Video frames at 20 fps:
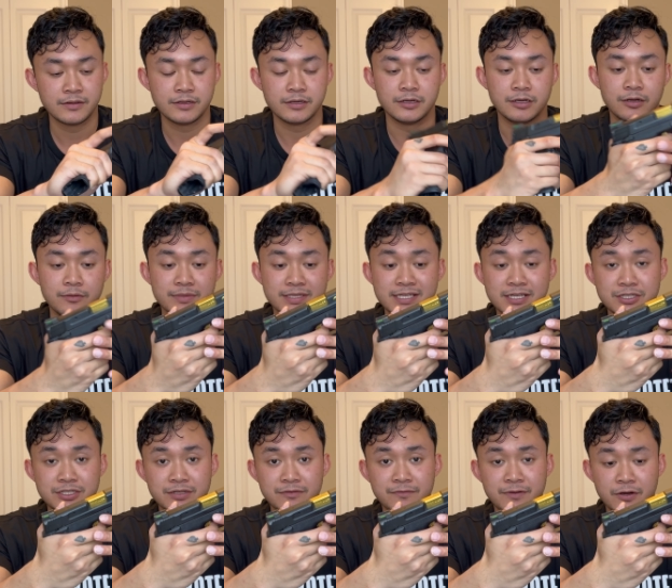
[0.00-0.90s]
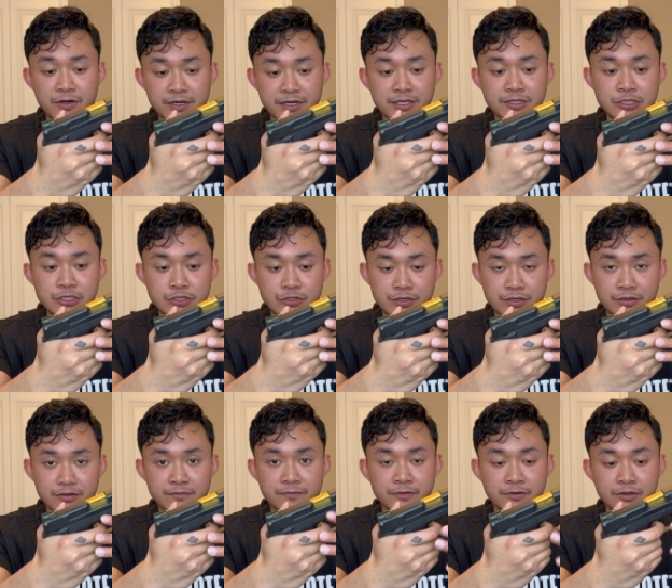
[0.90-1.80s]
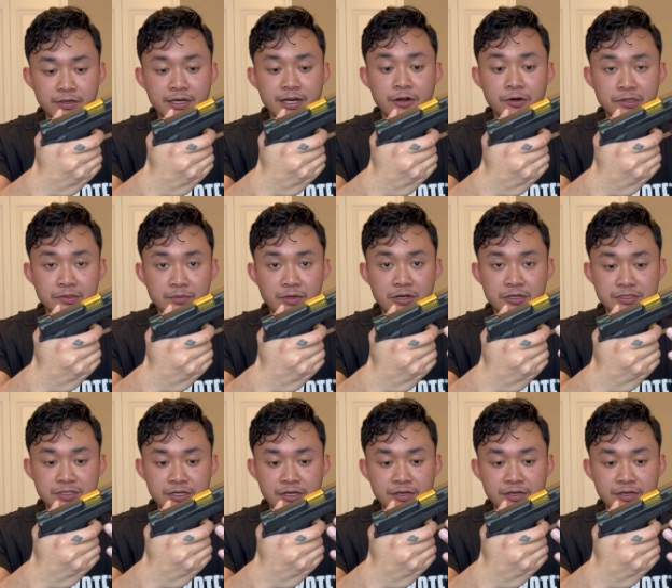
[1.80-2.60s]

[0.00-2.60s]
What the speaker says: It's actually a very nice trigger for an out-of-the-box gun.